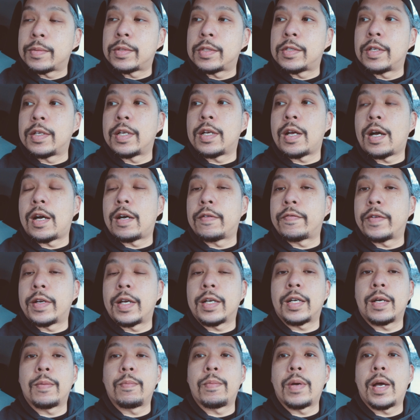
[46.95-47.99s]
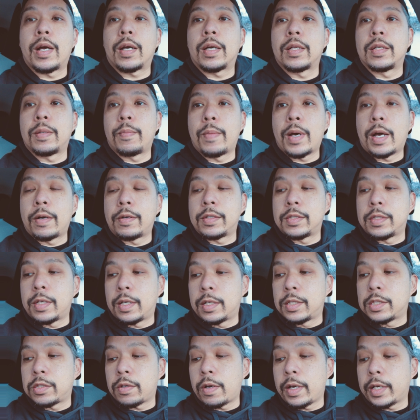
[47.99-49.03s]
to turn it off and I come back and the battery's dead.
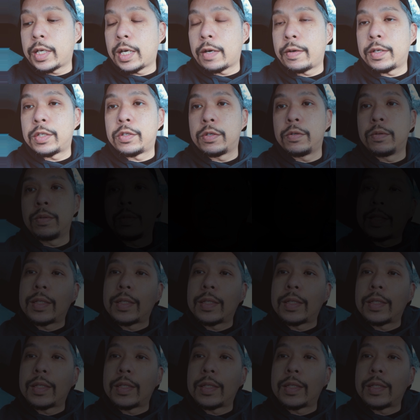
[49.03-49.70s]
So I carry two.